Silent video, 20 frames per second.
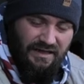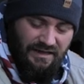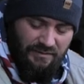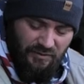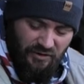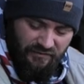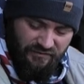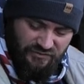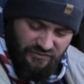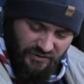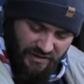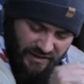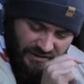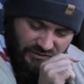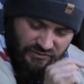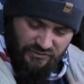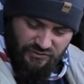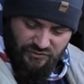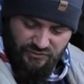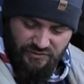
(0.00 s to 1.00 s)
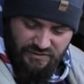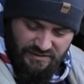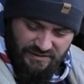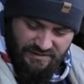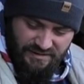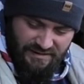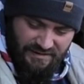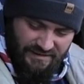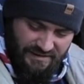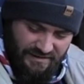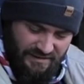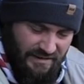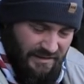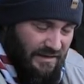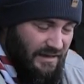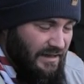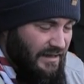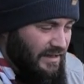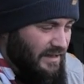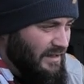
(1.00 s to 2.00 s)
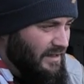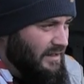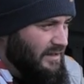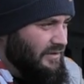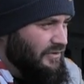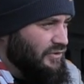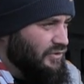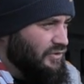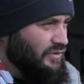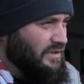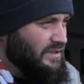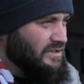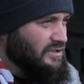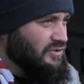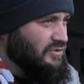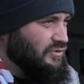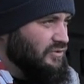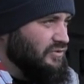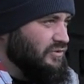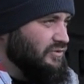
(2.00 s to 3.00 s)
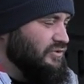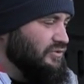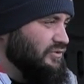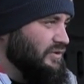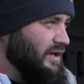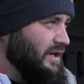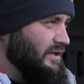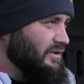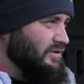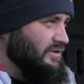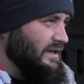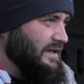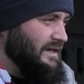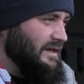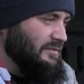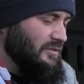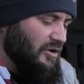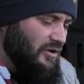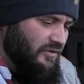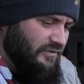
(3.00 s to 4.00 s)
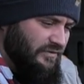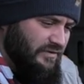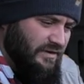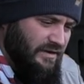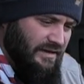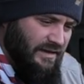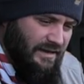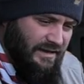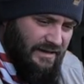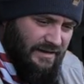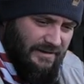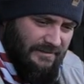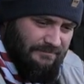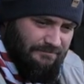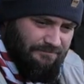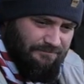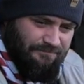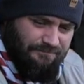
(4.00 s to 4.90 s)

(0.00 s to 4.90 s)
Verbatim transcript: get them off, so I had to drill through the screw to take them off. So